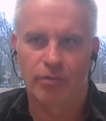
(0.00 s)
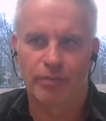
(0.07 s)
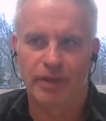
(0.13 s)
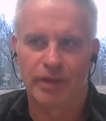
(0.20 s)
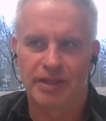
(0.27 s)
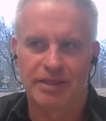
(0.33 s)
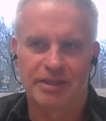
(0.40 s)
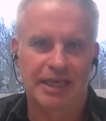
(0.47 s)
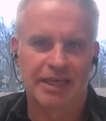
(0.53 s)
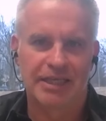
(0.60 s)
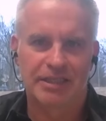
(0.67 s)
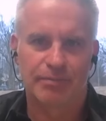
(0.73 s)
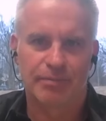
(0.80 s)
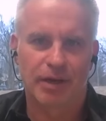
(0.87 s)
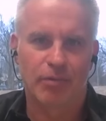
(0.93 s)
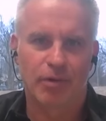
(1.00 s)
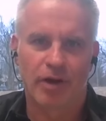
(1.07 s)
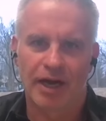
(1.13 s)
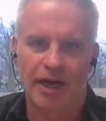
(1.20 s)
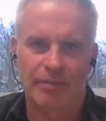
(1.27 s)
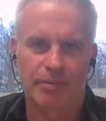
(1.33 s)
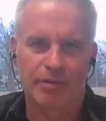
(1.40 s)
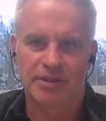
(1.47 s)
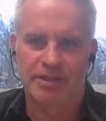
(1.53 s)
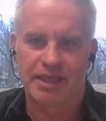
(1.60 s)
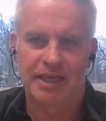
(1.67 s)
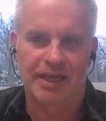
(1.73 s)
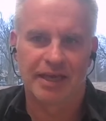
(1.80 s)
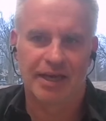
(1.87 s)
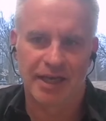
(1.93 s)
will be dictated by what happens
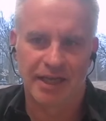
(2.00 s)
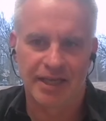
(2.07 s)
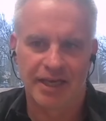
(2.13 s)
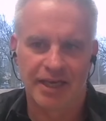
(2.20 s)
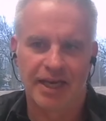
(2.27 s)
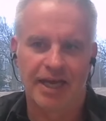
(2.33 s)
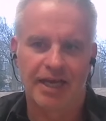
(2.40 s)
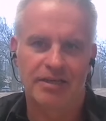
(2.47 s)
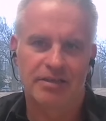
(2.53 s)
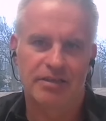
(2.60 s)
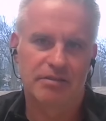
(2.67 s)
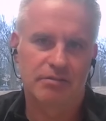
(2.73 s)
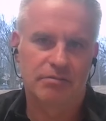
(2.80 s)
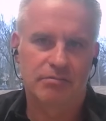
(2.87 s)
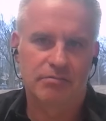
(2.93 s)
here in the next